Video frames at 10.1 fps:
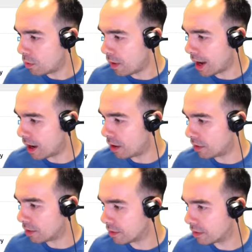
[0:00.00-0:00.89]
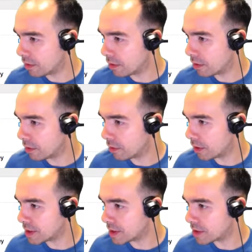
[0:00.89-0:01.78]
Wow.
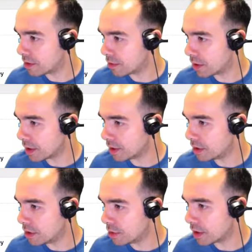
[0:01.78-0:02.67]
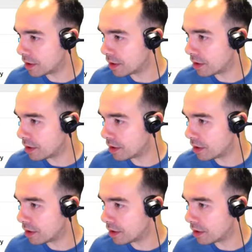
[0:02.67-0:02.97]
What are you doing?